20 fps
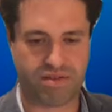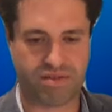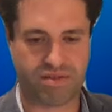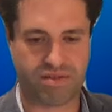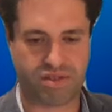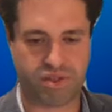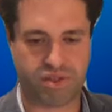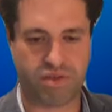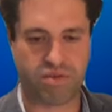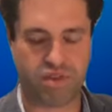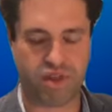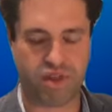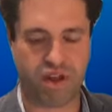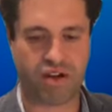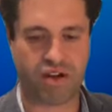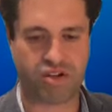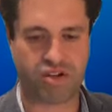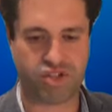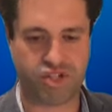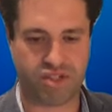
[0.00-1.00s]
so
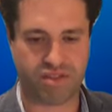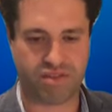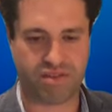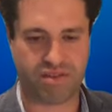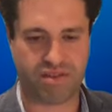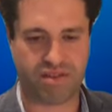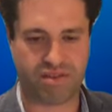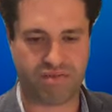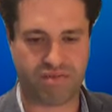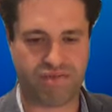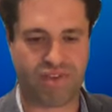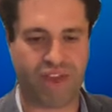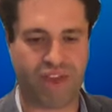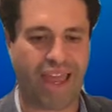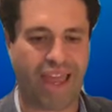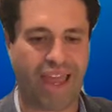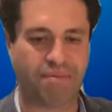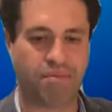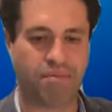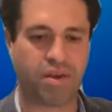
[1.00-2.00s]
large in
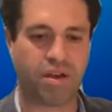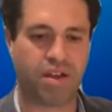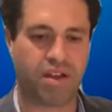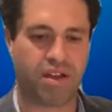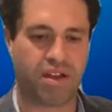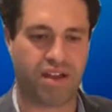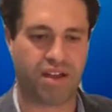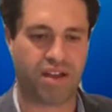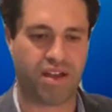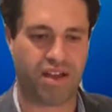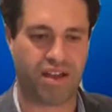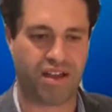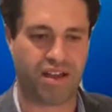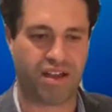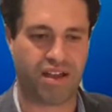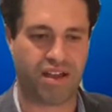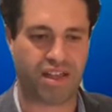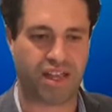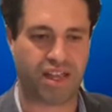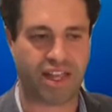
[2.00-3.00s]
fame
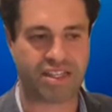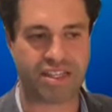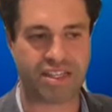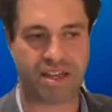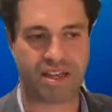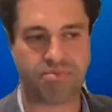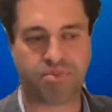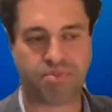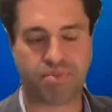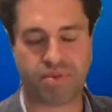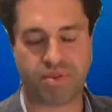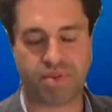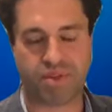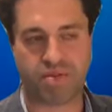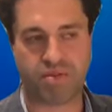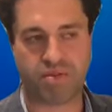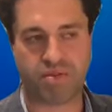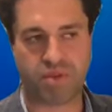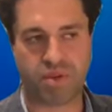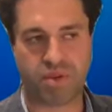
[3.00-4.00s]
ended up
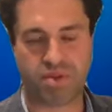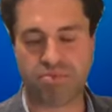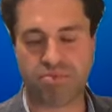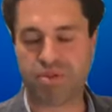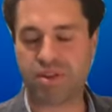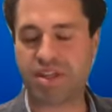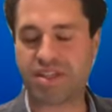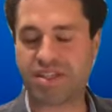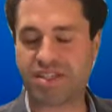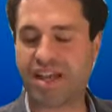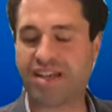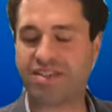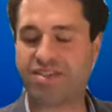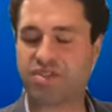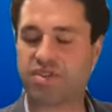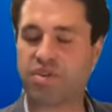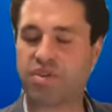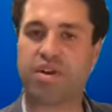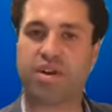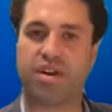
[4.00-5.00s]
with a pretty sad
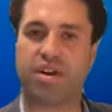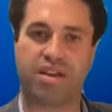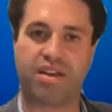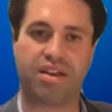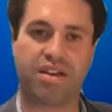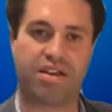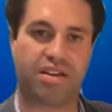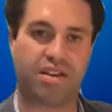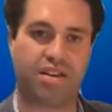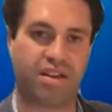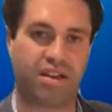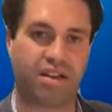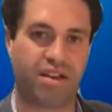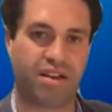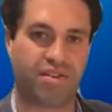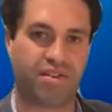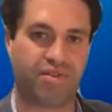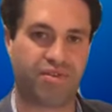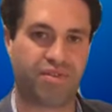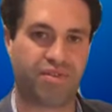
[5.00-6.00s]
story
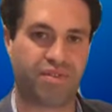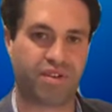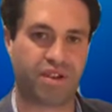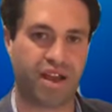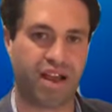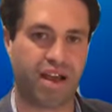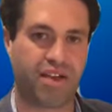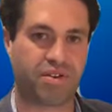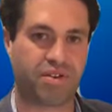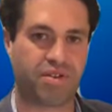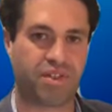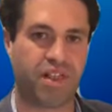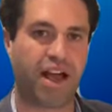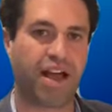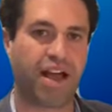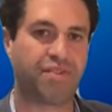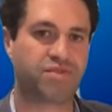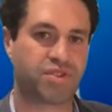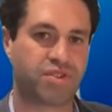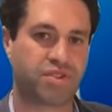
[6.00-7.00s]
of how their
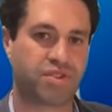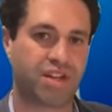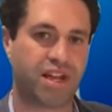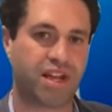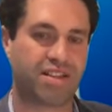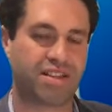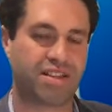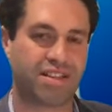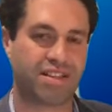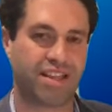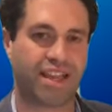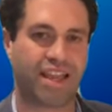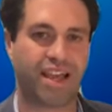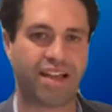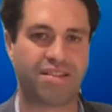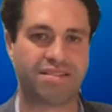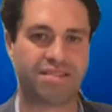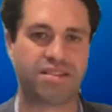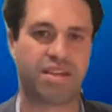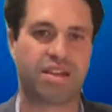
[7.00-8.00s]
lives turned out at the
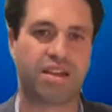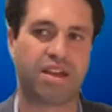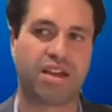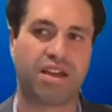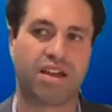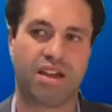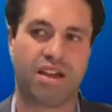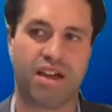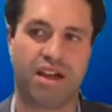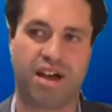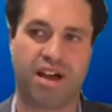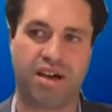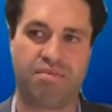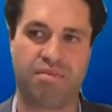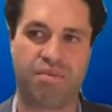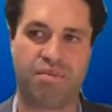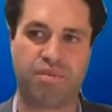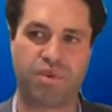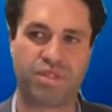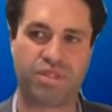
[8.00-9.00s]
end.
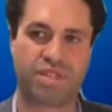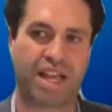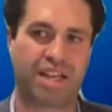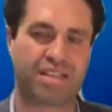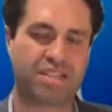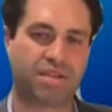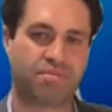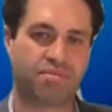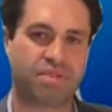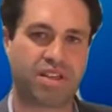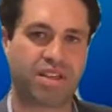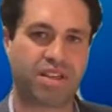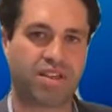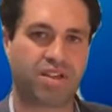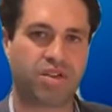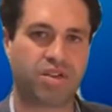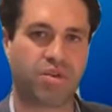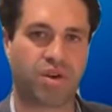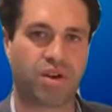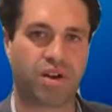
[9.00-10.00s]
Was that something that
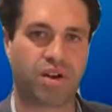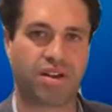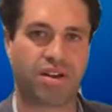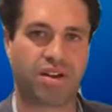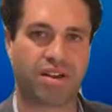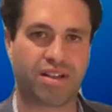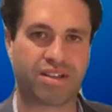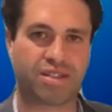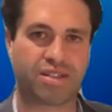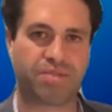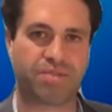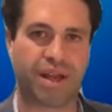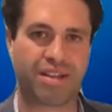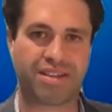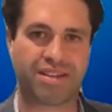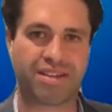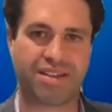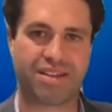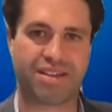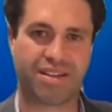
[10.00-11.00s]
you were expecting?